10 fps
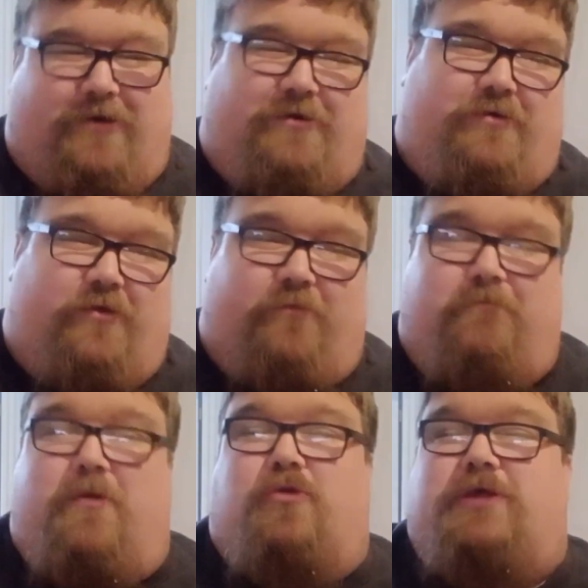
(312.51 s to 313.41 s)
oh, the
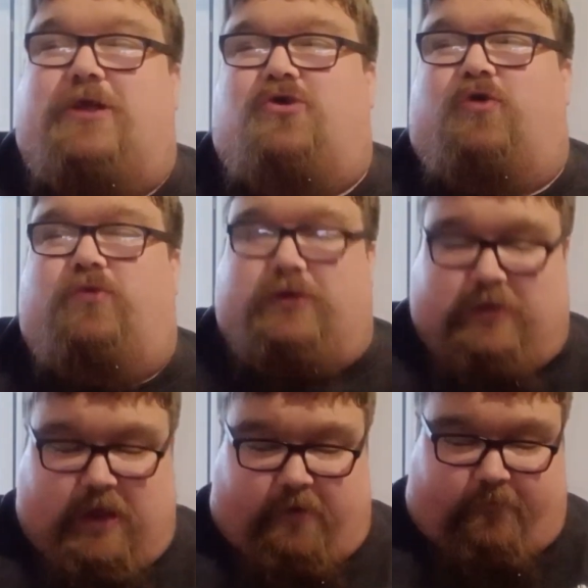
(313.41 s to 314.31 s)
milk's that genre to
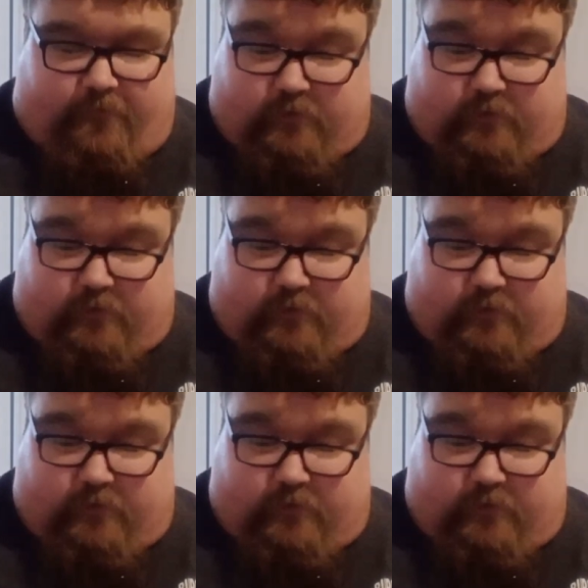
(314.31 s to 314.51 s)
death.